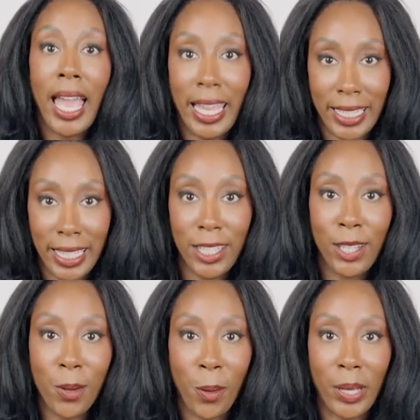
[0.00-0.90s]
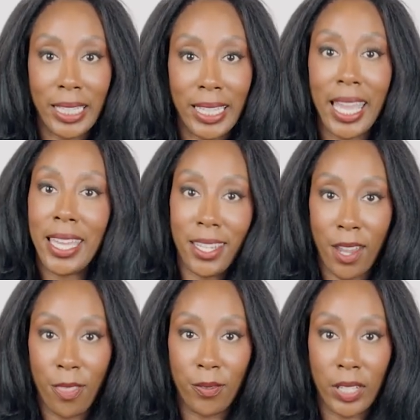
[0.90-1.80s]
and kinky coily in
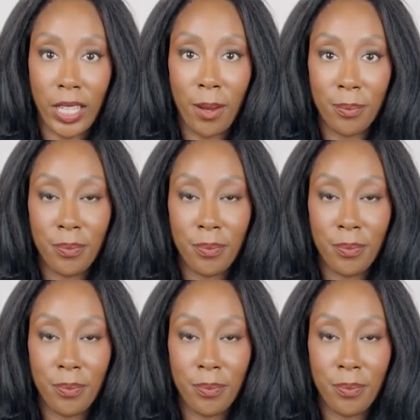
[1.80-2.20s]
another video.